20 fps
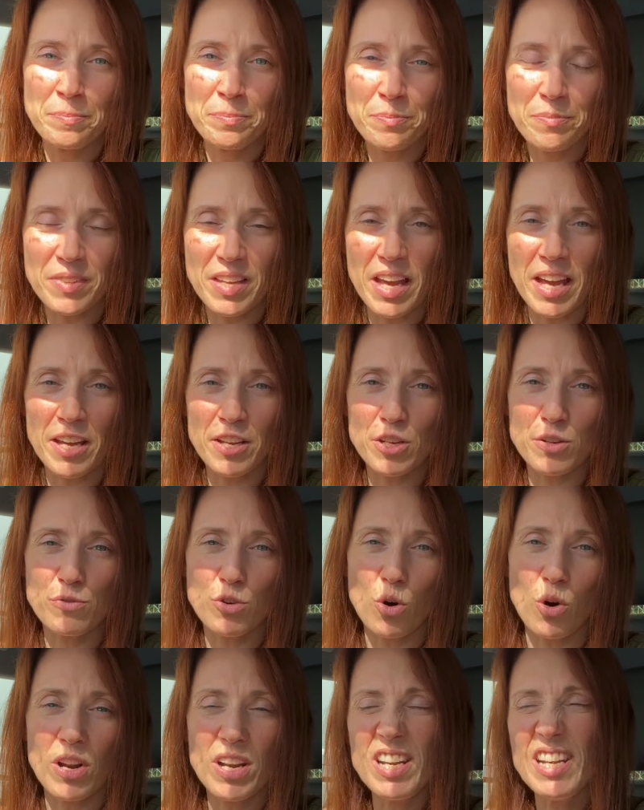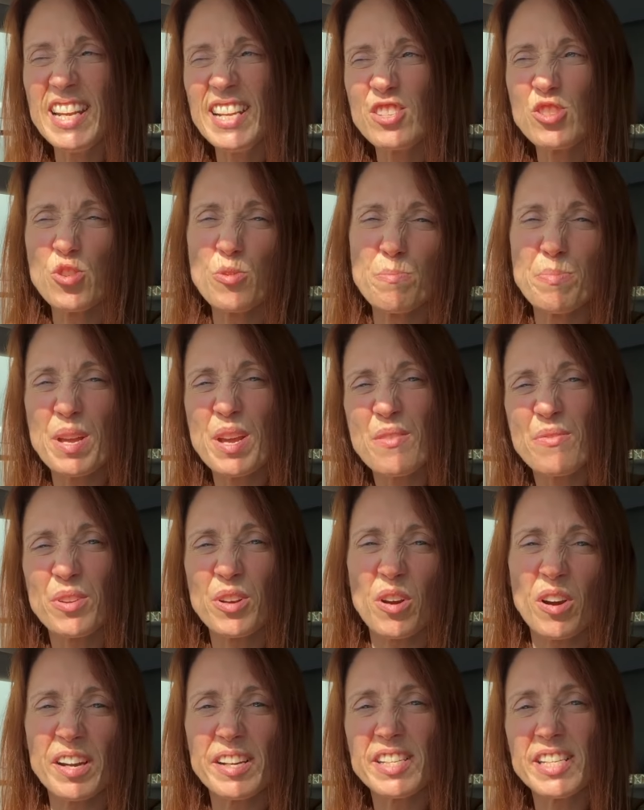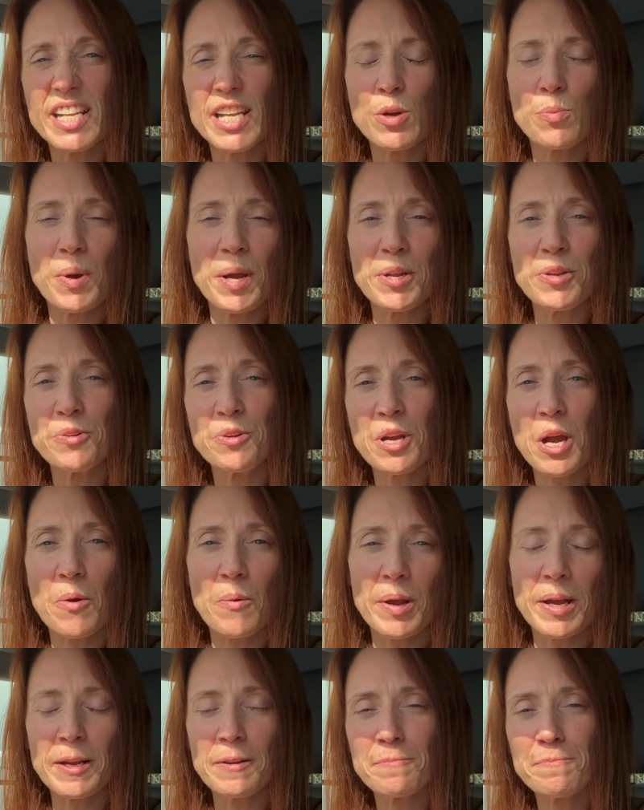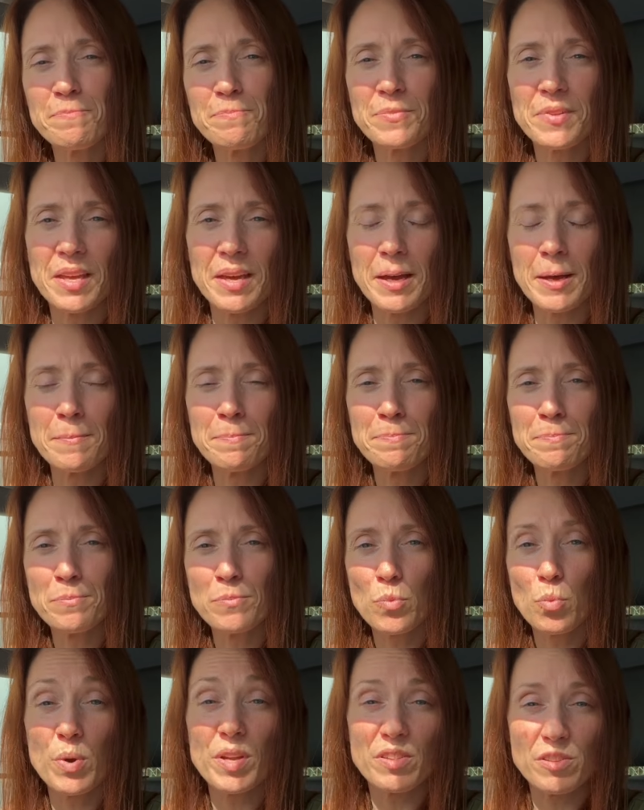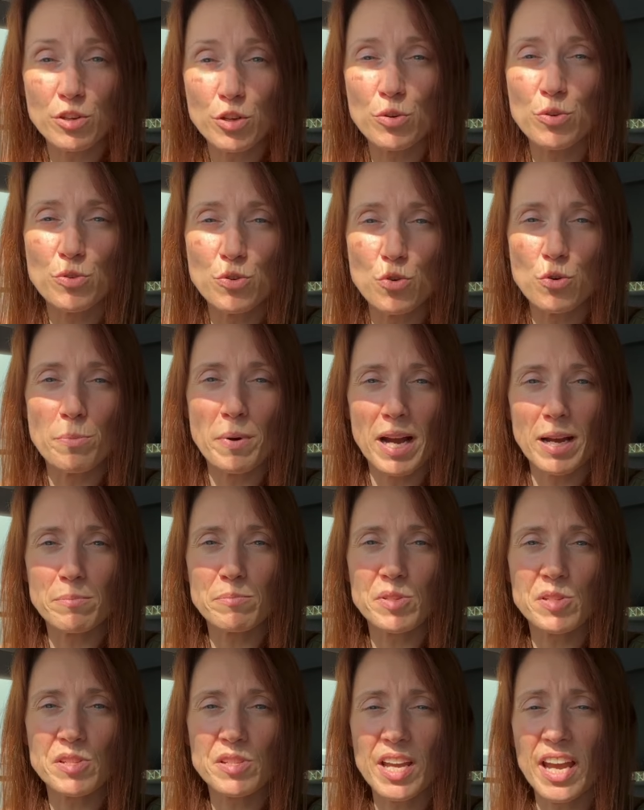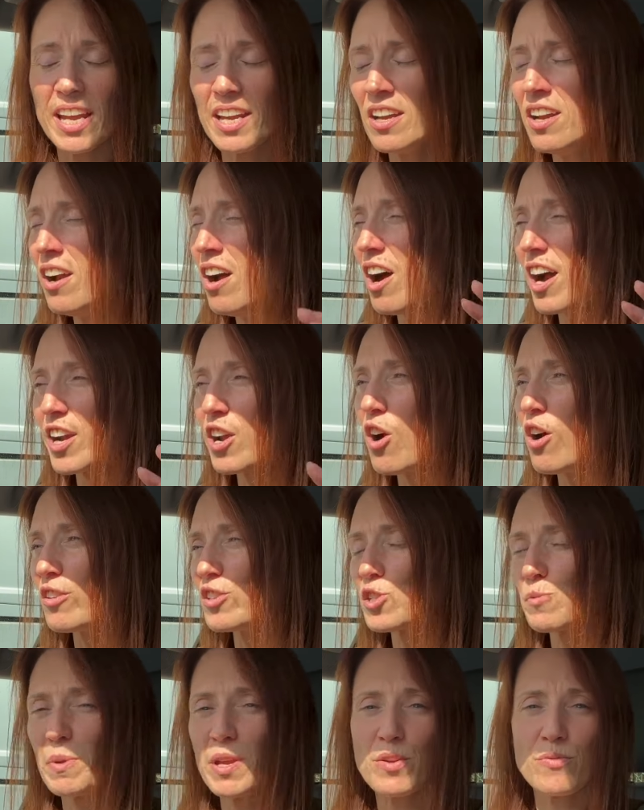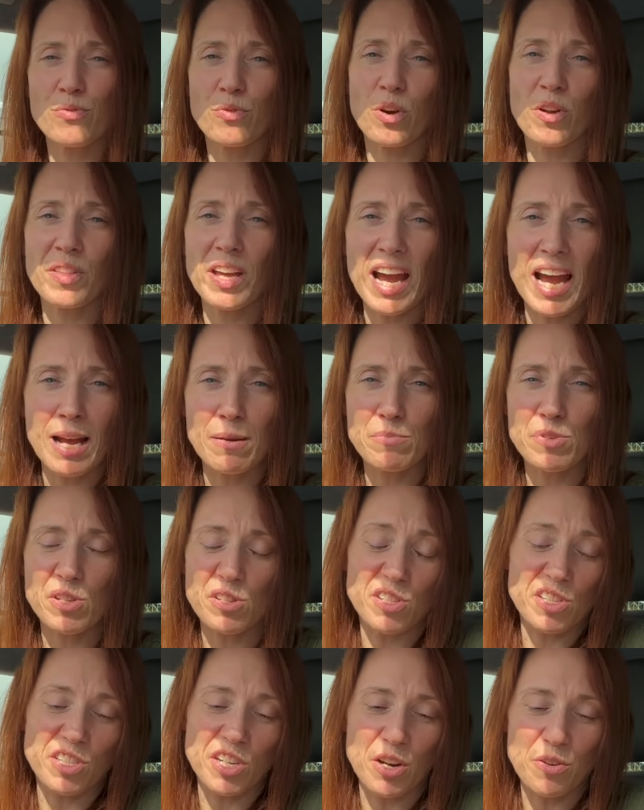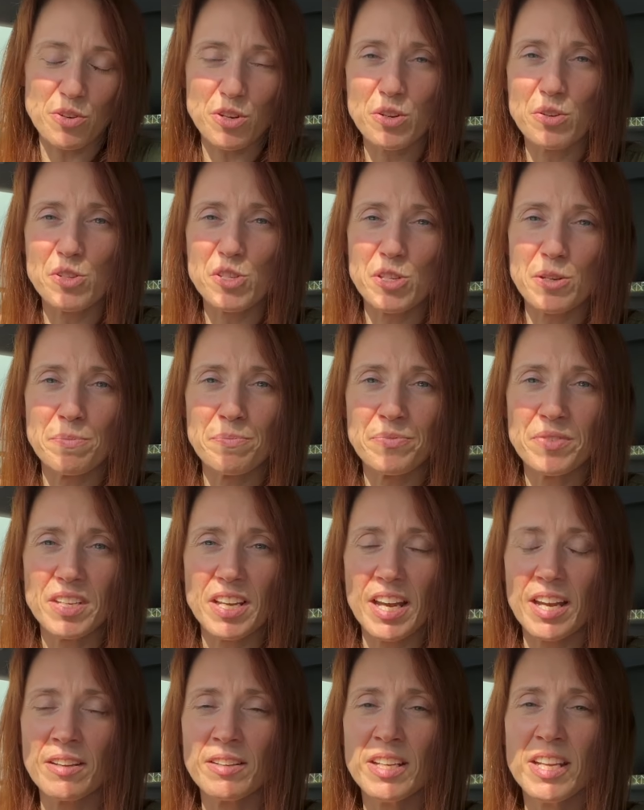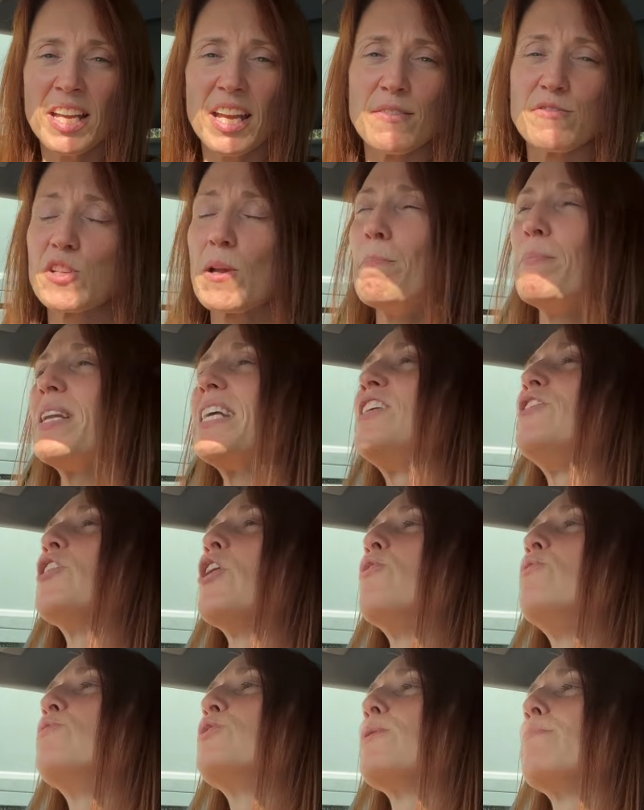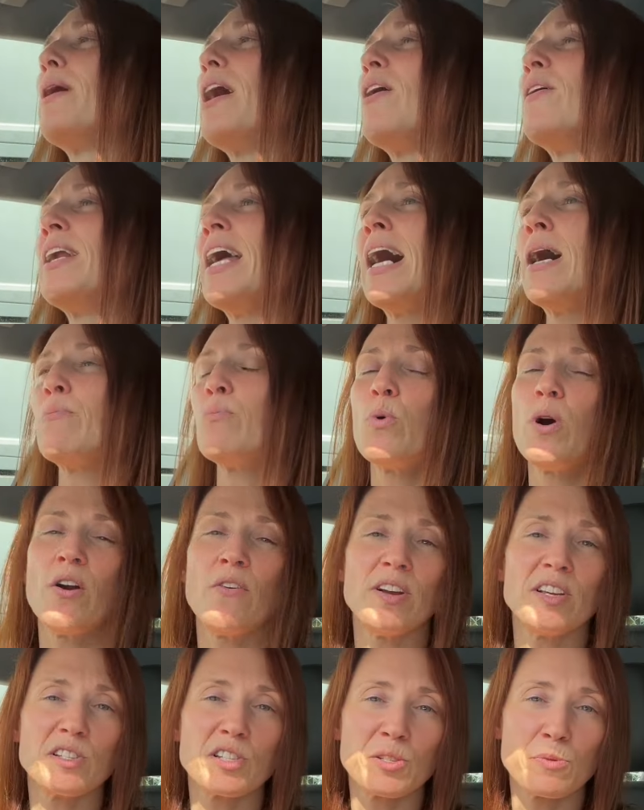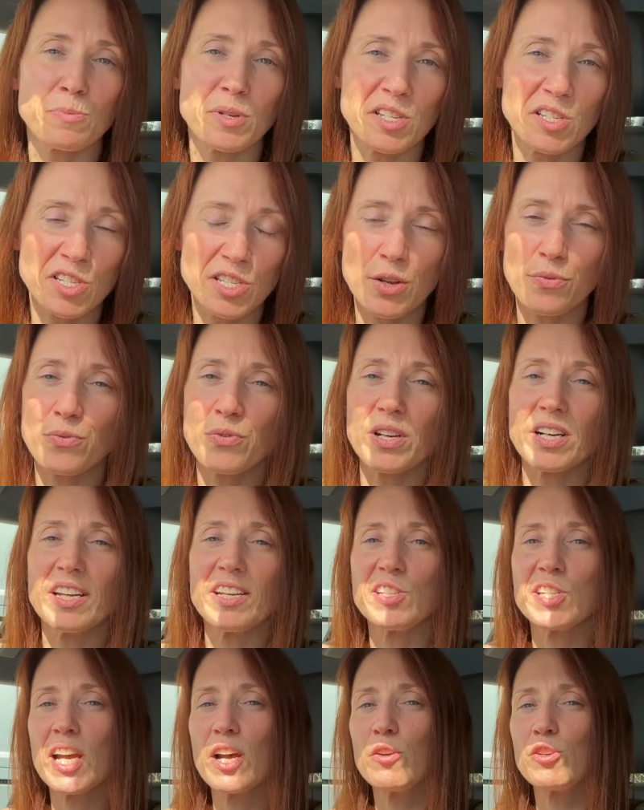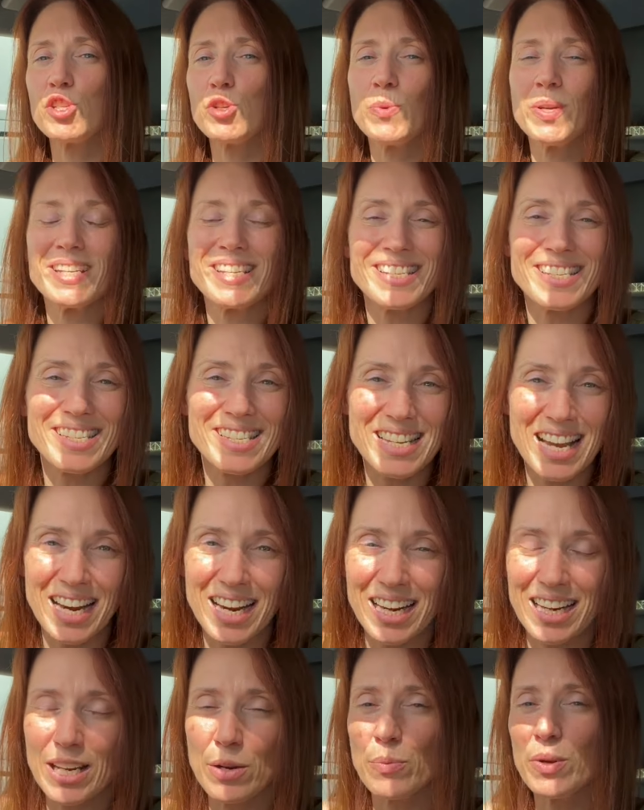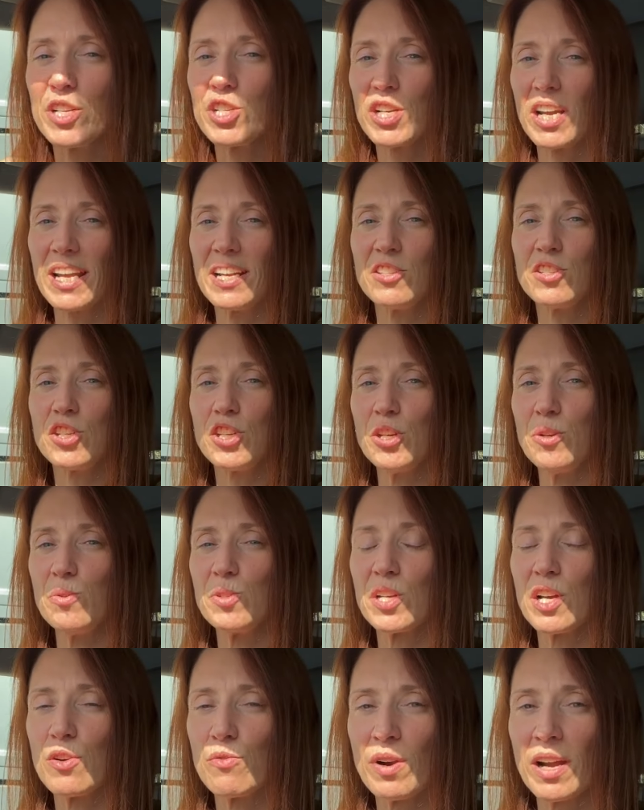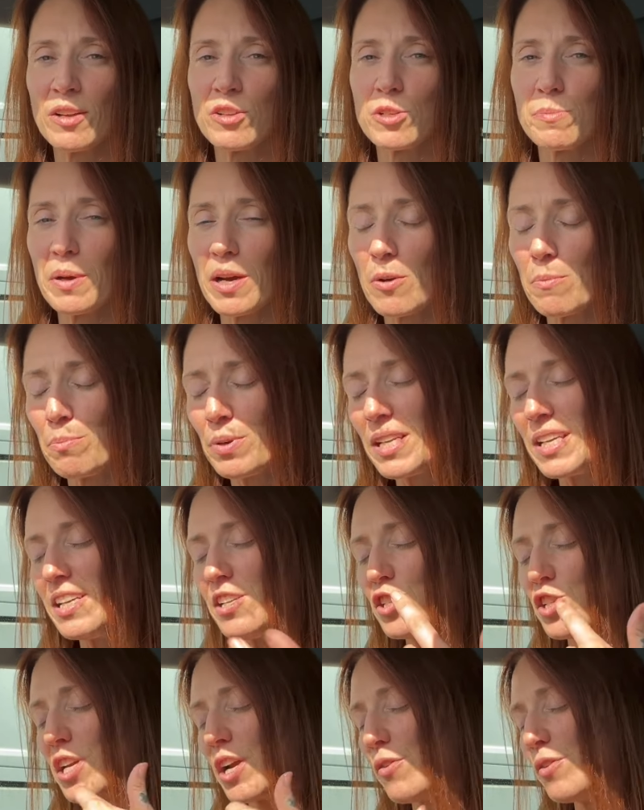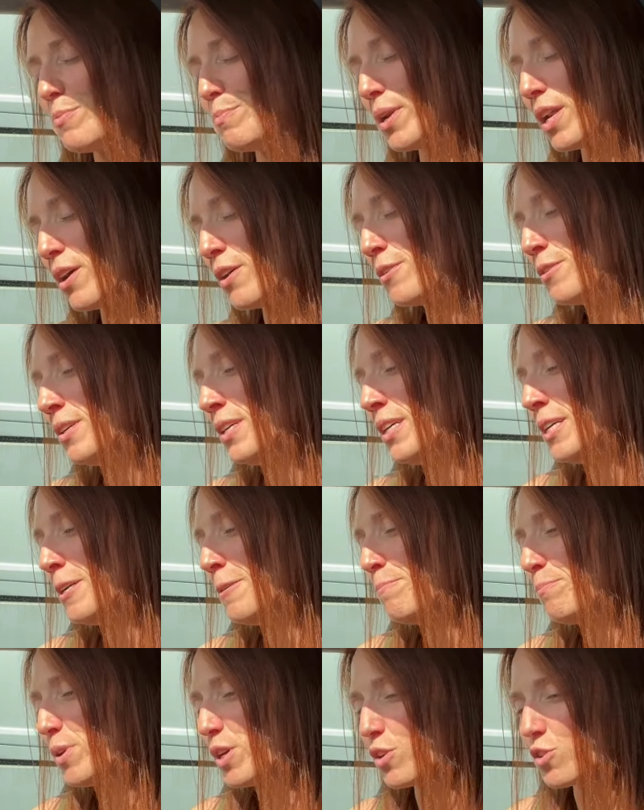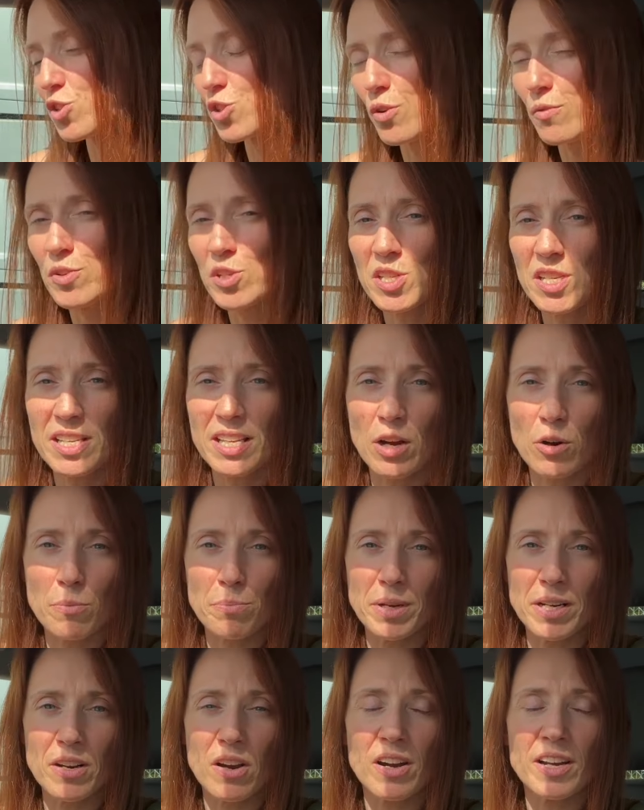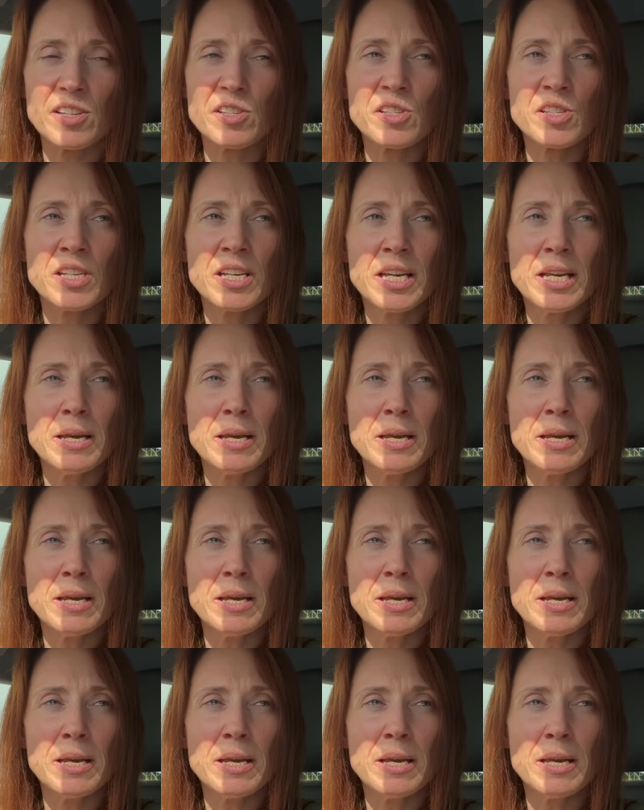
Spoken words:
Yeah, you've got a little bit of an idea where you're going, yeah, with Google Maps, okay? I can't speak for other apps because I don't use them, yeah? If somebody knows about an app where it specifically tells you exactly which lane to use at a roundabout, please share it below, because obviously that would be nice.